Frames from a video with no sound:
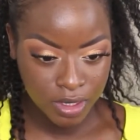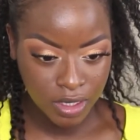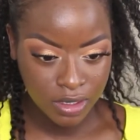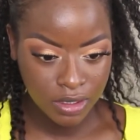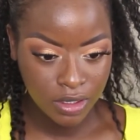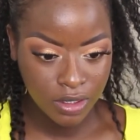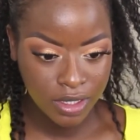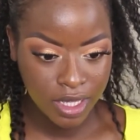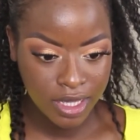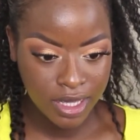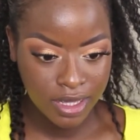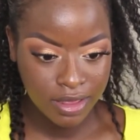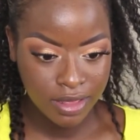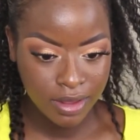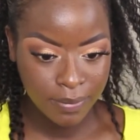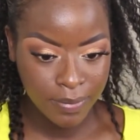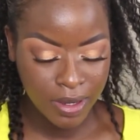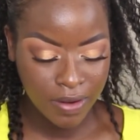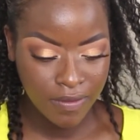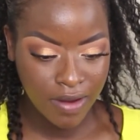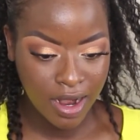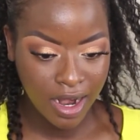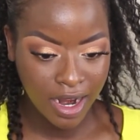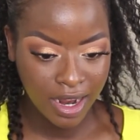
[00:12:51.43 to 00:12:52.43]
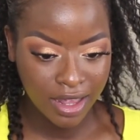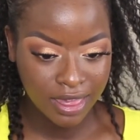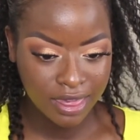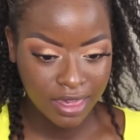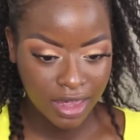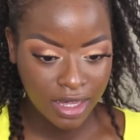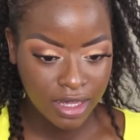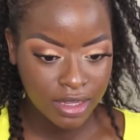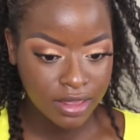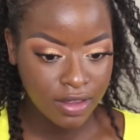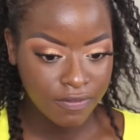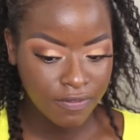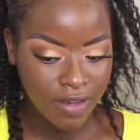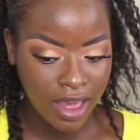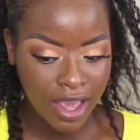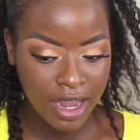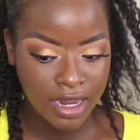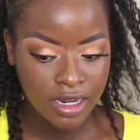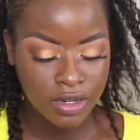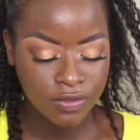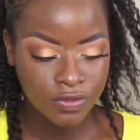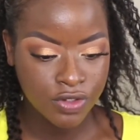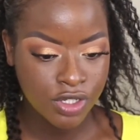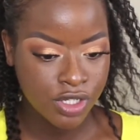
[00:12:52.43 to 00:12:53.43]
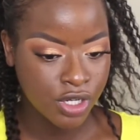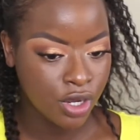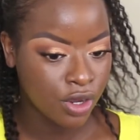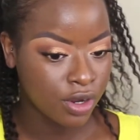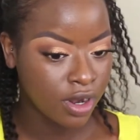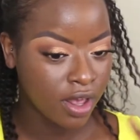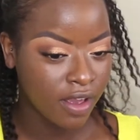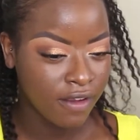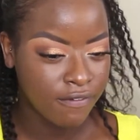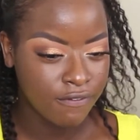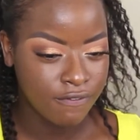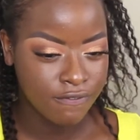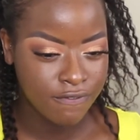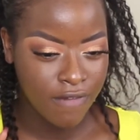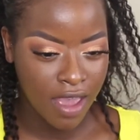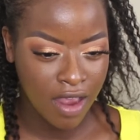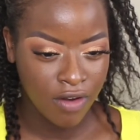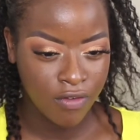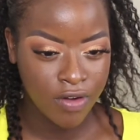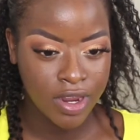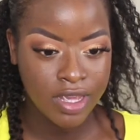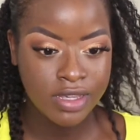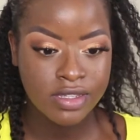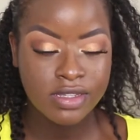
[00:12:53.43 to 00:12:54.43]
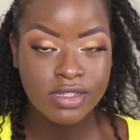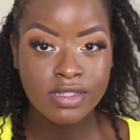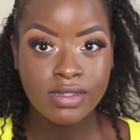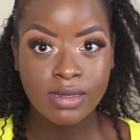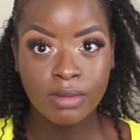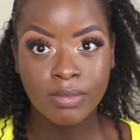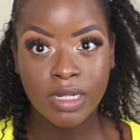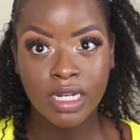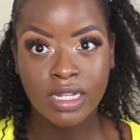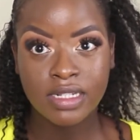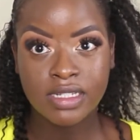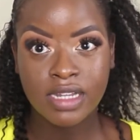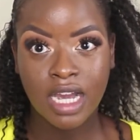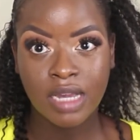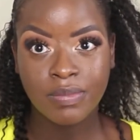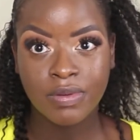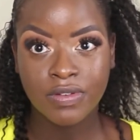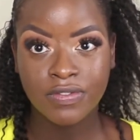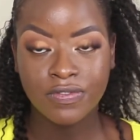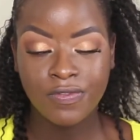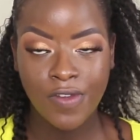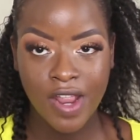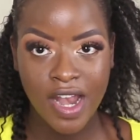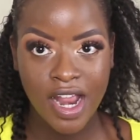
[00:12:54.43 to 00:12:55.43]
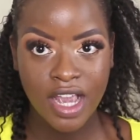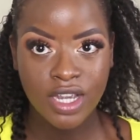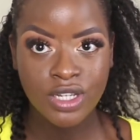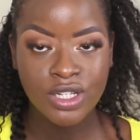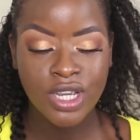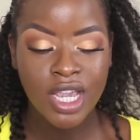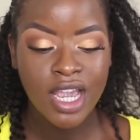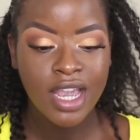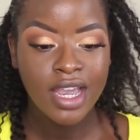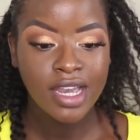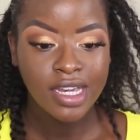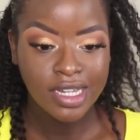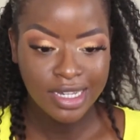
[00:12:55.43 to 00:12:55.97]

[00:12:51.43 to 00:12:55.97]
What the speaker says: Looking in the mirror, I think they've kind of done a very similar type of finish.